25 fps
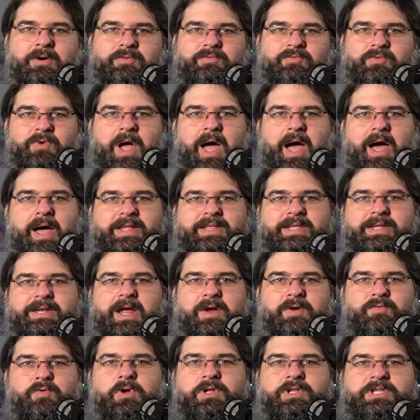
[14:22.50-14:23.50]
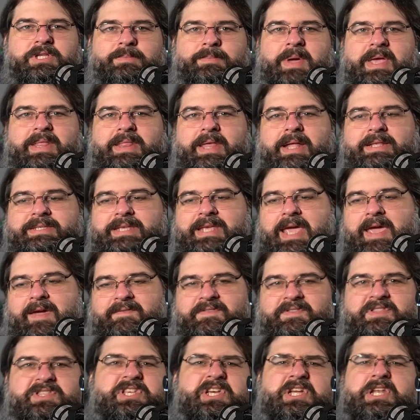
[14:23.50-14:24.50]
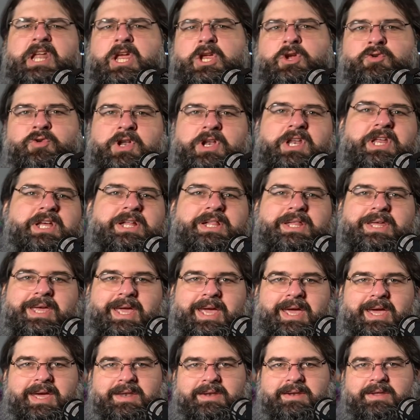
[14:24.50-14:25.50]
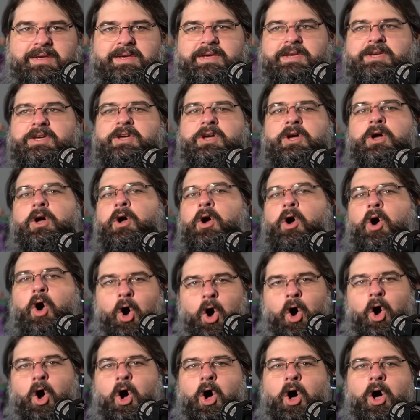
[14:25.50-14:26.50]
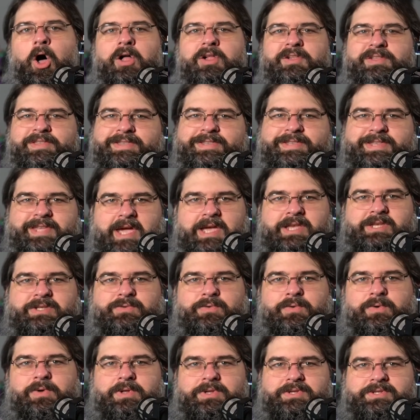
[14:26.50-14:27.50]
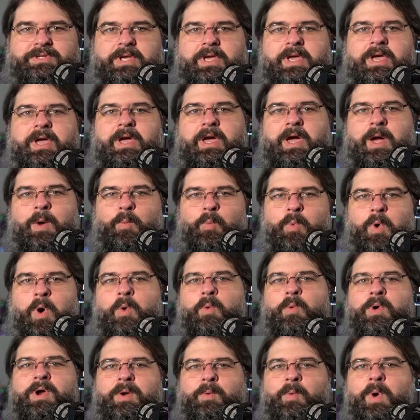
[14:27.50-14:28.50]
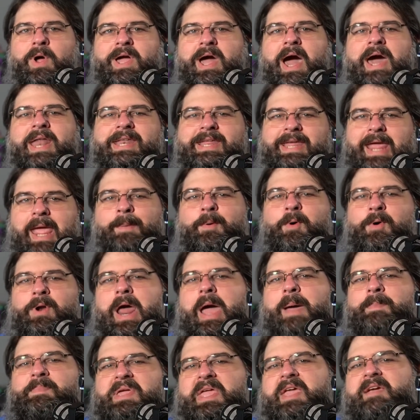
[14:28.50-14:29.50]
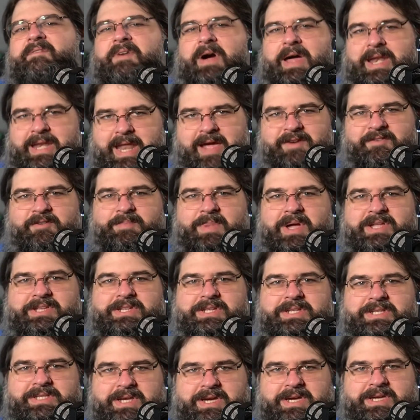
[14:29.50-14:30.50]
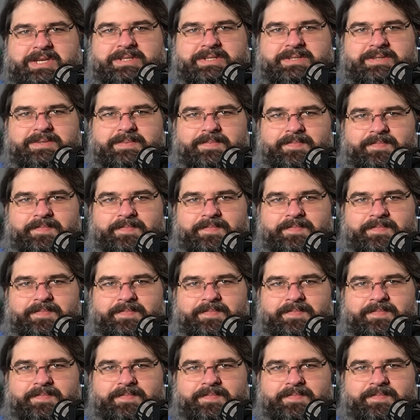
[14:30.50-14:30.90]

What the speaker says: high did I roll to make that save? Did I critically hit? All dice rolls. And what kind of gamer would I be if I never mentioned dice?